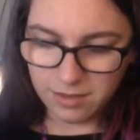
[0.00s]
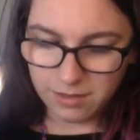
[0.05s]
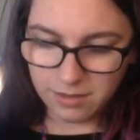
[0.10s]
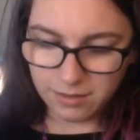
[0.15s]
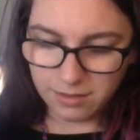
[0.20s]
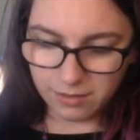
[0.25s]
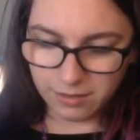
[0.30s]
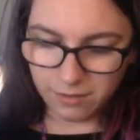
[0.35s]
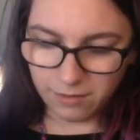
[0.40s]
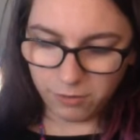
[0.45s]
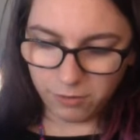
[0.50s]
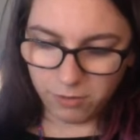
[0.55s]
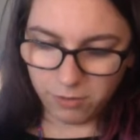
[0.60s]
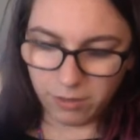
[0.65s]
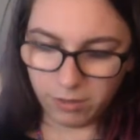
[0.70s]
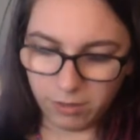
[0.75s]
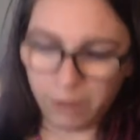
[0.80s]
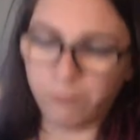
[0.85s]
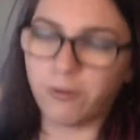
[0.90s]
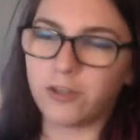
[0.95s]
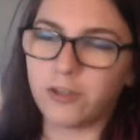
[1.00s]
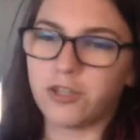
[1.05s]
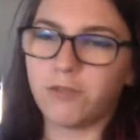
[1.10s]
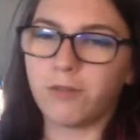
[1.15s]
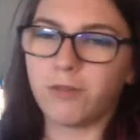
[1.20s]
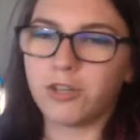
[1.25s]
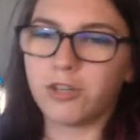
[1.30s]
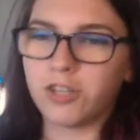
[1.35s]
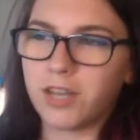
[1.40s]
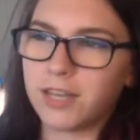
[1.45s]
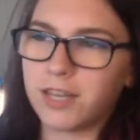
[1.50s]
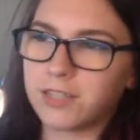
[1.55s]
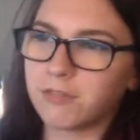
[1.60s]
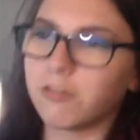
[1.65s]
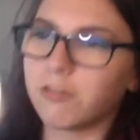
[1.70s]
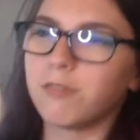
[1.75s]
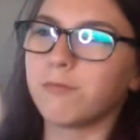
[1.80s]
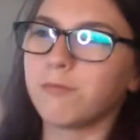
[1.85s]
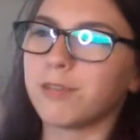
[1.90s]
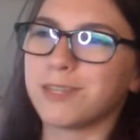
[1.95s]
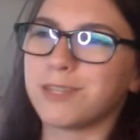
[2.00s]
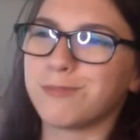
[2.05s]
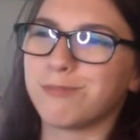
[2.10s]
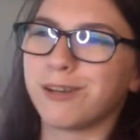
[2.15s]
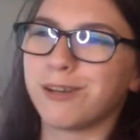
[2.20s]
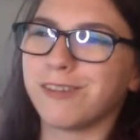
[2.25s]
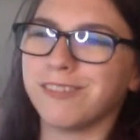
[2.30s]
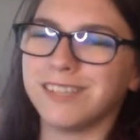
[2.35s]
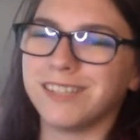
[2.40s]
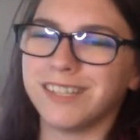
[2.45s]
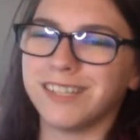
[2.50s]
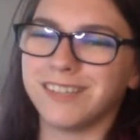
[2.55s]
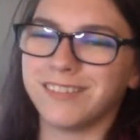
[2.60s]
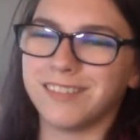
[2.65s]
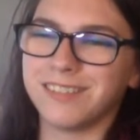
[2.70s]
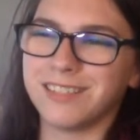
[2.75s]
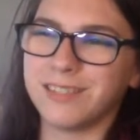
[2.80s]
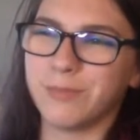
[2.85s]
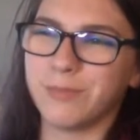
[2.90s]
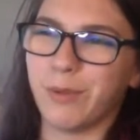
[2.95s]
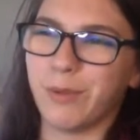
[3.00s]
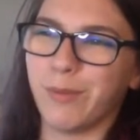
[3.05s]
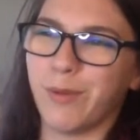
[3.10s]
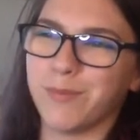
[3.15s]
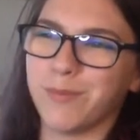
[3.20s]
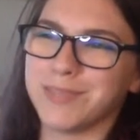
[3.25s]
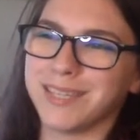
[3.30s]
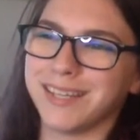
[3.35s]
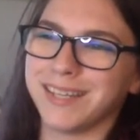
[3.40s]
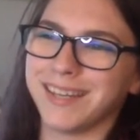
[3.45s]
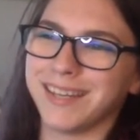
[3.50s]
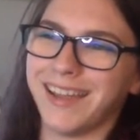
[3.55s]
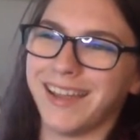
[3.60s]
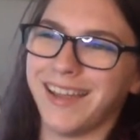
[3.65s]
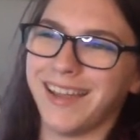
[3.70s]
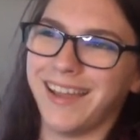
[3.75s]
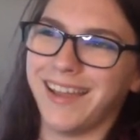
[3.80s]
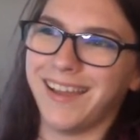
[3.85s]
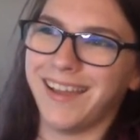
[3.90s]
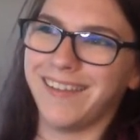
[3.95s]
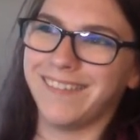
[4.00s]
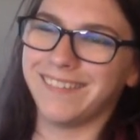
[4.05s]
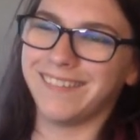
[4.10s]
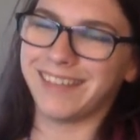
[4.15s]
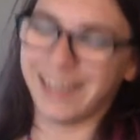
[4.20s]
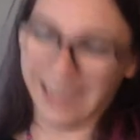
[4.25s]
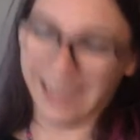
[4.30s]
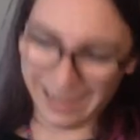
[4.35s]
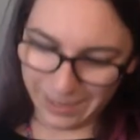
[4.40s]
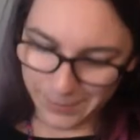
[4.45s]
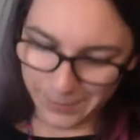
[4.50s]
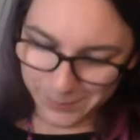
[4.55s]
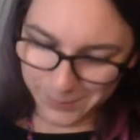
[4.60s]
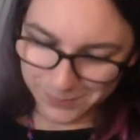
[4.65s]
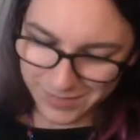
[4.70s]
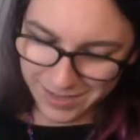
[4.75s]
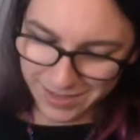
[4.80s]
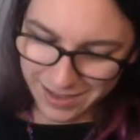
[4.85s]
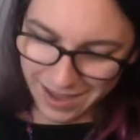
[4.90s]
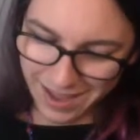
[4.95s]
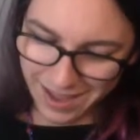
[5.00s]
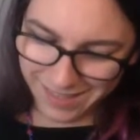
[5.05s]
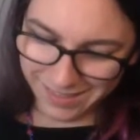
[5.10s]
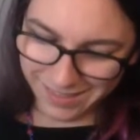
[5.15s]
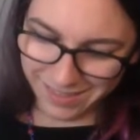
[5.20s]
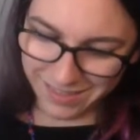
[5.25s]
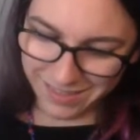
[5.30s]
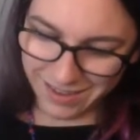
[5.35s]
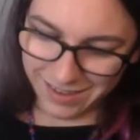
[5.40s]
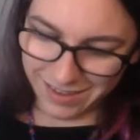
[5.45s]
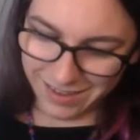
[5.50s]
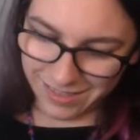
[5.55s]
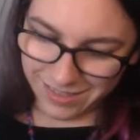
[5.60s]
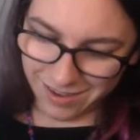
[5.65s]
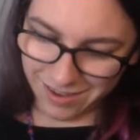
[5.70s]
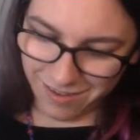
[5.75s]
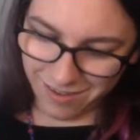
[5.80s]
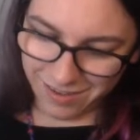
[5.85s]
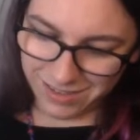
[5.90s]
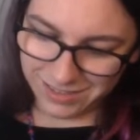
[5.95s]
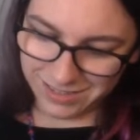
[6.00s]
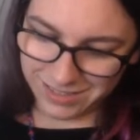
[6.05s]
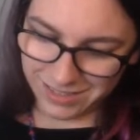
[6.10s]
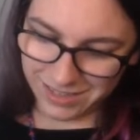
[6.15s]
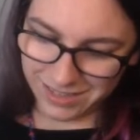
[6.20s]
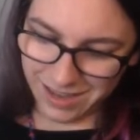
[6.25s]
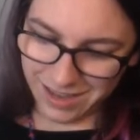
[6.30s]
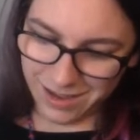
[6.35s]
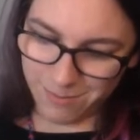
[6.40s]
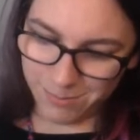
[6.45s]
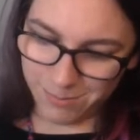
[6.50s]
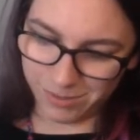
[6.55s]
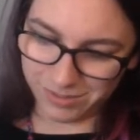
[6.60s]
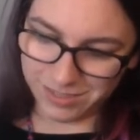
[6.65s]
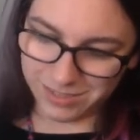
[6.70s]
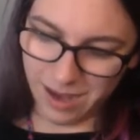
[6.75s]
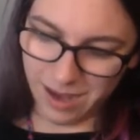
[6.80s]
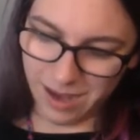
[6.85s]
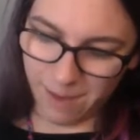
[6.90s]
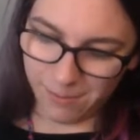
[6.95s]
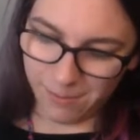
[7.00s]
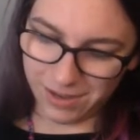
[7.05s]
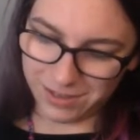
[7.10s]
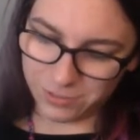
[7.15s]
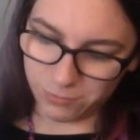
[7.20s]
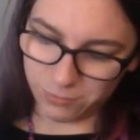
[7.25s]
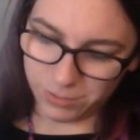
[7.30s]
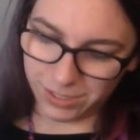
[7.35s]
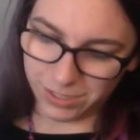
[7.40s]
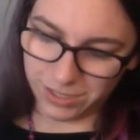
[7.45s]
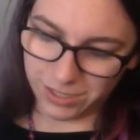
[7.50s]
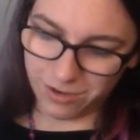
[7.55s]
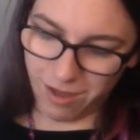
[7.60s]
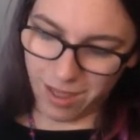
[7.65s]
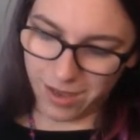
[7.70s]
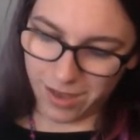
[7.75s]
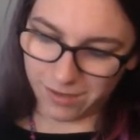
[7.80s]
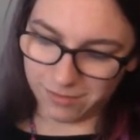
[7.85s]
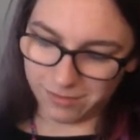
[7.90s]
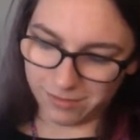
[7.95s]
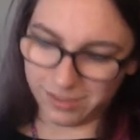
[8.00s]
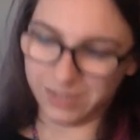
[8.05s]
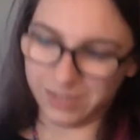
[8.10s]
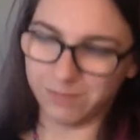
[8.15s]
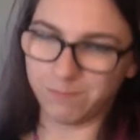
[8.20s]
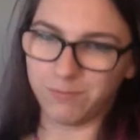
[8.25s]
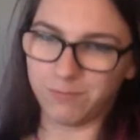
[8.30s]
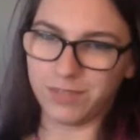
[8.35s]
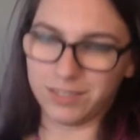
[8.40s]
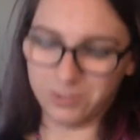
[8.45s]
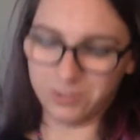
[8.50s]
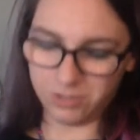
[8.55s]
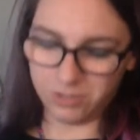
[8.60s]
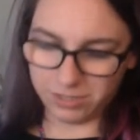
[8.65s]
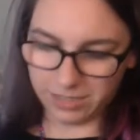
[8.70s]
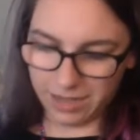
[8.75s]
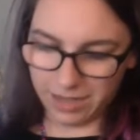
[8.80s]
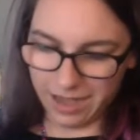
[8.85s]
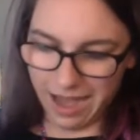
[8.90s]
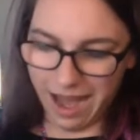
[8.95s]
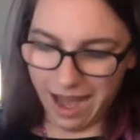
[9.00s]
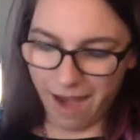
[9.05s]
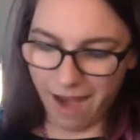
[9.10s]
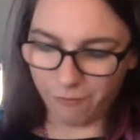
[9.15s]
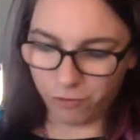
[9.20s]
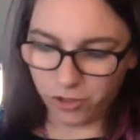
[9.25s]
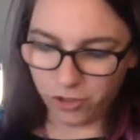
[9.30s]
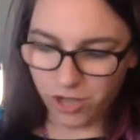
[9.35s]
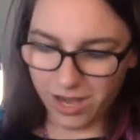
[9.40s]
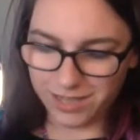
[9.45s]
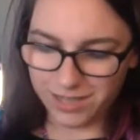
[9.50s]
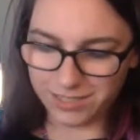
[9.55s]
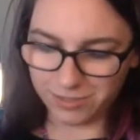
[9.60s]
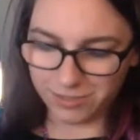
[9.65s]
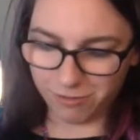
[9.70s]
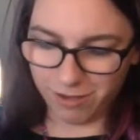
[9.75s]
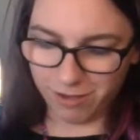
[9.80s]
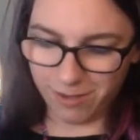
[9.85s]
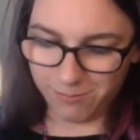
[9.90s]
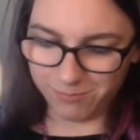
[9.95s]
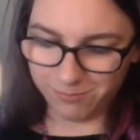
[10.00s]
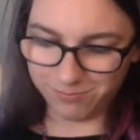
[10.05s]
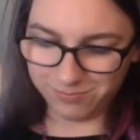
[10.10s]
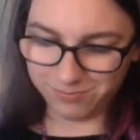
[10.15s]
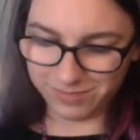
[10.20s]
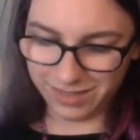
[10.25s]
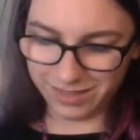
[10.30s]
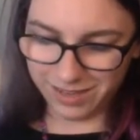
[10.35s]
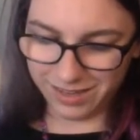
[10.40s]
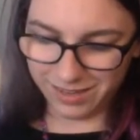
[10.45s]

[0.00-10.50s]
they give you, like, fudgy-wudgy ice cream with sprinkled dinkles. My mom's like, okay. And then they get there, and he's, like, kind of built it up, and it's really not, like, it's just kind of average ice cream. And